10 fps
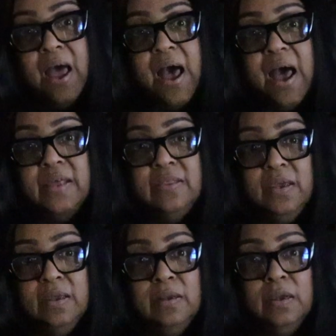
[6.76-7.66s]
I
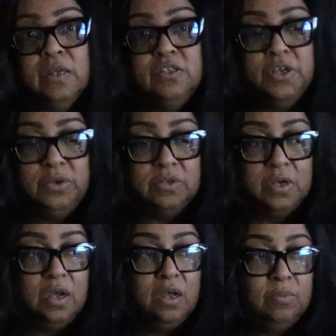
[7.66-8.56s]
then continued
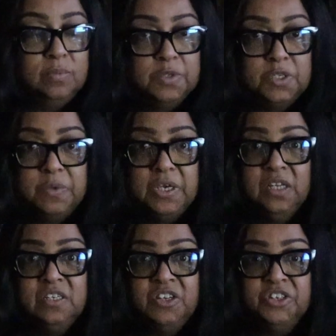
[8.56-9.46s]
to speak
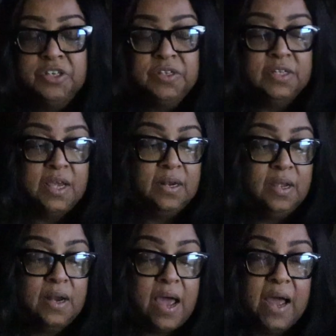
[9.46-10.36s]
intentions, and
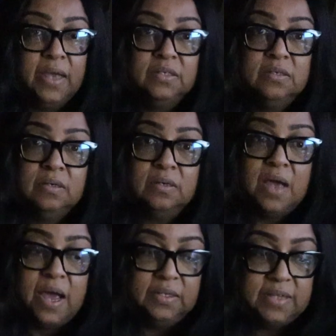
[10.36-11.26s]
then I
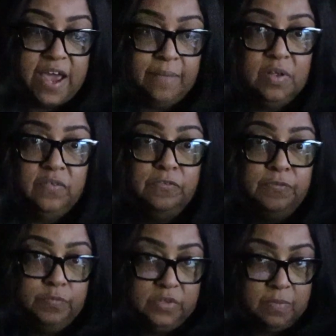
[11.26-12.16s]
dabbed
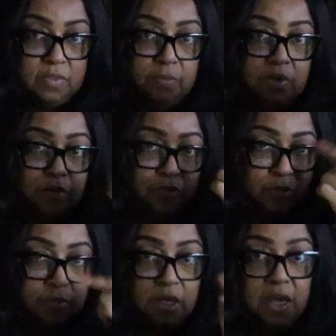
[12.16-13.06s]
some of the blood
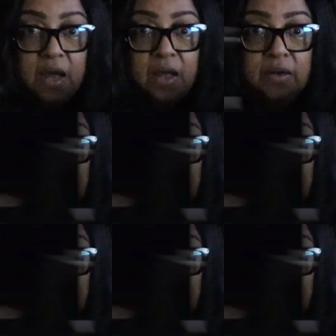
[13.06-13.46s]
from Leon.